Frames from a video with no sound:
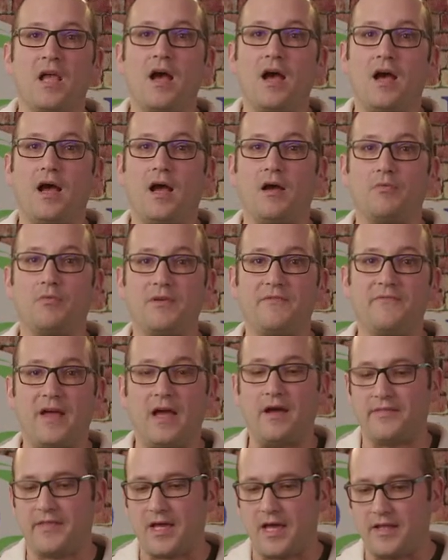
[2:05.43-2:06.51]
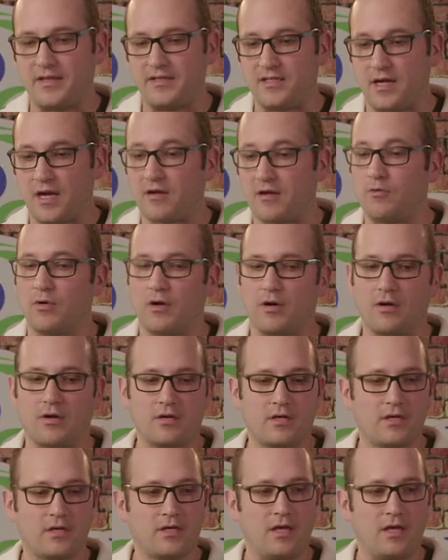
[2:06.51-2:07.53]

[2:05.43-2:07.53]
Uh, we found that ductwork,